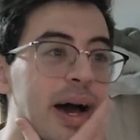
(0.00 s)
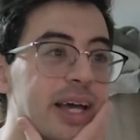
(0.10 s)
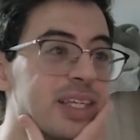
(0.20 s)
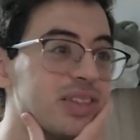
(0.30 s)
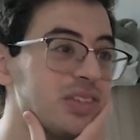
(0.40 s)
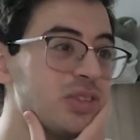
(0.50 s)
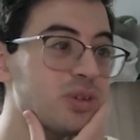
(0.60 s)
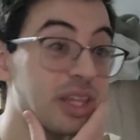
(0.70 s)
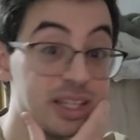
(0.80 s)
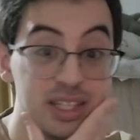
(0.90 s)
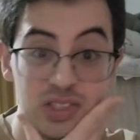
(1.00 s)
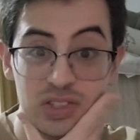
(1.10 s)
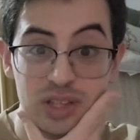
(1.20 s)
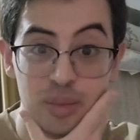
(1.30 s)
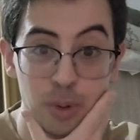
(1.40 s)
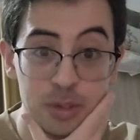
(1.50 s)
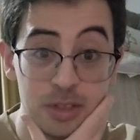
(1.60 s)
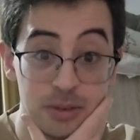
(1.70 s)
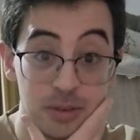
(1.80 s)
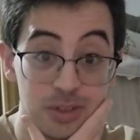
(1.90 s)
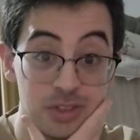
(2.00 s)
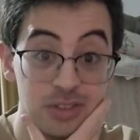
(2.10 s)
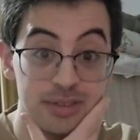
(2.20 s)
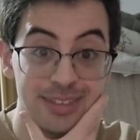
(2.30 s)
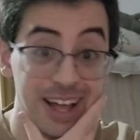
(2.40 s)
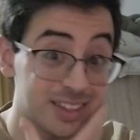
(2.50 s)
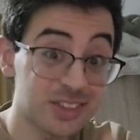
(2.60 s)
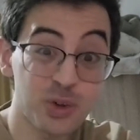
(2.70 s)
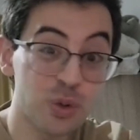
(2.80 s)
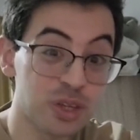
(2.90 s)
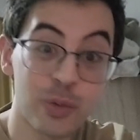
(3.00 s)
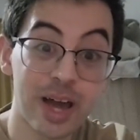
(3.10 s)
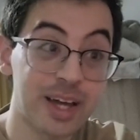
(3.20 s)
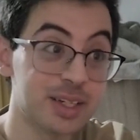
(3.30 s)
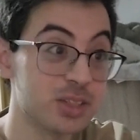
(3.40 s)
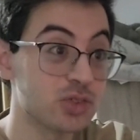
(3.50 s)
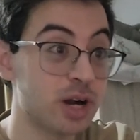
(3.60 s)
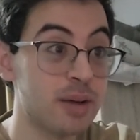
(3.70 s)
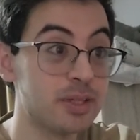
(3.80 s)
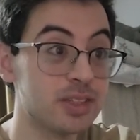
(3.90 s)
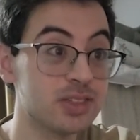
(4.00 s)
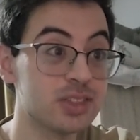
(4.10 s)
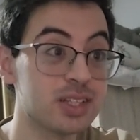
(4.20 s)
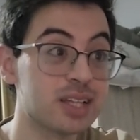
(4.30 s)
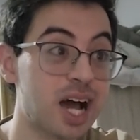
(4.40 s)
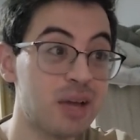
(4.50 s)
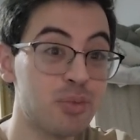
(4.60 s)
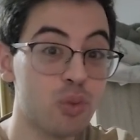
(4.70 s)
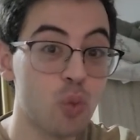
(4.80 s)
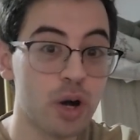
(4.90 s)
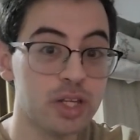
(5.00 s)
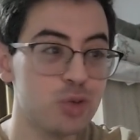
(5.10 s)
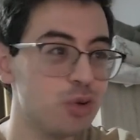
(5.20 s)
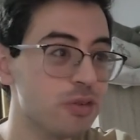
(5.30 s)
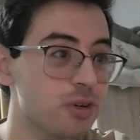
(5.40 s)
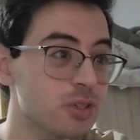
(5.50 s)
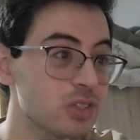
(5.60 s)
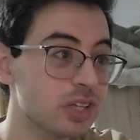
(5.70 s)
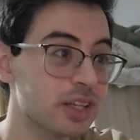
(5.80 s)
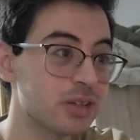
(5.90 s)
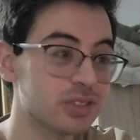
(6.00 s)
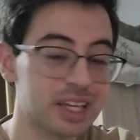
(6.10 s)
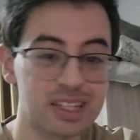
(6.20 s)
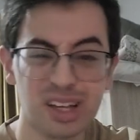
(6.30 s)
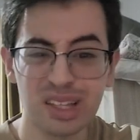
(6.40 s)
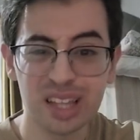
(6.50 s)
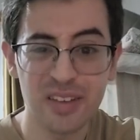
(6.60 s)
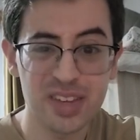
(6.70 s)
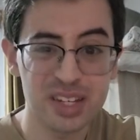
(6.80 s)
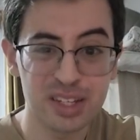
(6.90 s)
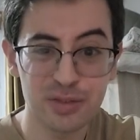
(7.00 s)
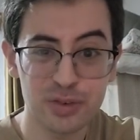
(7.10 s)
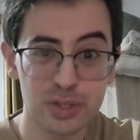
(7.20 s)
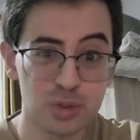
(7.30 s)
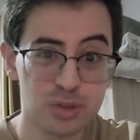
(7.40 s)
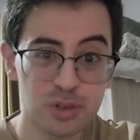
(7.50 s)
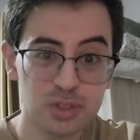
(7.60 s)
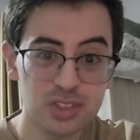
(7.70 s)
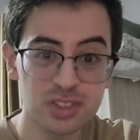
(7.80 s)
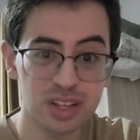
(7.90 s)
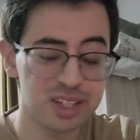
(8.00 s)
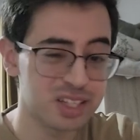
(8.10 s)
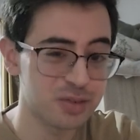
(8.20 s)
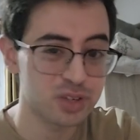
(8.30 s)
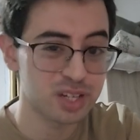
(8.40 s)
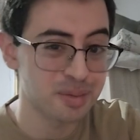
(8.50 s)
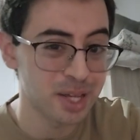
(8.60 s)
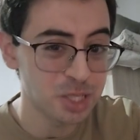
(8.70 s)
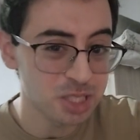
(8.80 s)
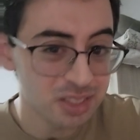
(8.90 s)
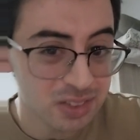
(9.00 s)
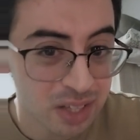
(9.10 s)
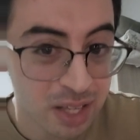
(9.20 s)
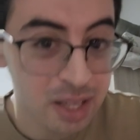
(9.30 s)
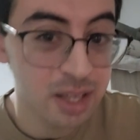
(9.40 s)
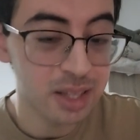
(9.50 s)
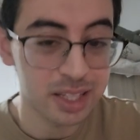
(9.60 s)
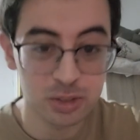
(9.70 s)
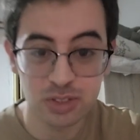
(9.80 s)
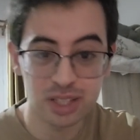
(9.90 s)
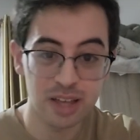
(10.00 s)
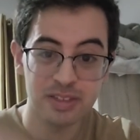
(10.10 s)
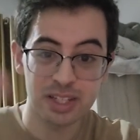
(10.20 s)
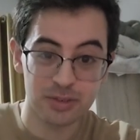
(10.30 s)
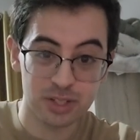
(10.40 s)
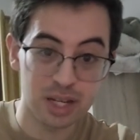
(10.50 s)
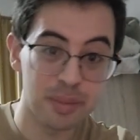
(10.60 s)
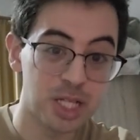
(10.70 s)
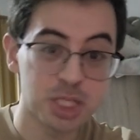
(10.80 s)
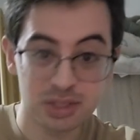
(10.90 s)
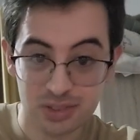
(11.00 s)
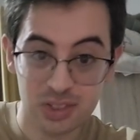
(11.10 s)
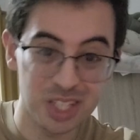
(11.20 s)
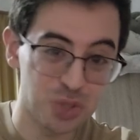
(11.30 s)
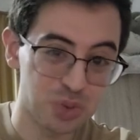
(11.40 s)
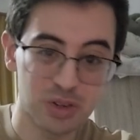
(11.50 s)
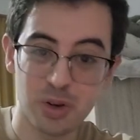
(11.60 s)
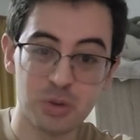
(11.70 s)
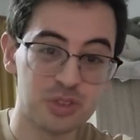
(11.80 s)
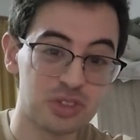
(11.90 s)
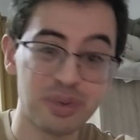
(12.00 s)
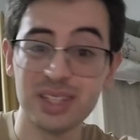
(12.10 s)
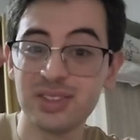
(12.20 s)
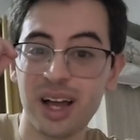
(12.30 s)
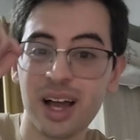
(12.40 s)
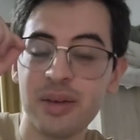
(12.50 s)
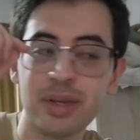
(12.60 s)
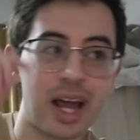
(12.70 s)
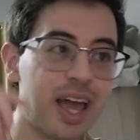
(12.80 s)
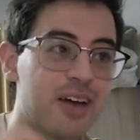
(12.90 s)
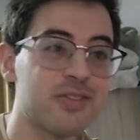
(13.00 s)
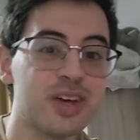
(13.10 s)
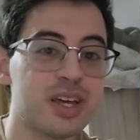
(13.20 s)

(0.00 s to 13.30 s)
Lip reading: I guess these are like, this is the multiverse. That's the only way I can describe it. This is a type 1 universe, and there's like 11 different universes on different dimensions. Like there's 11 different dimensions, each with their own space-time, and I have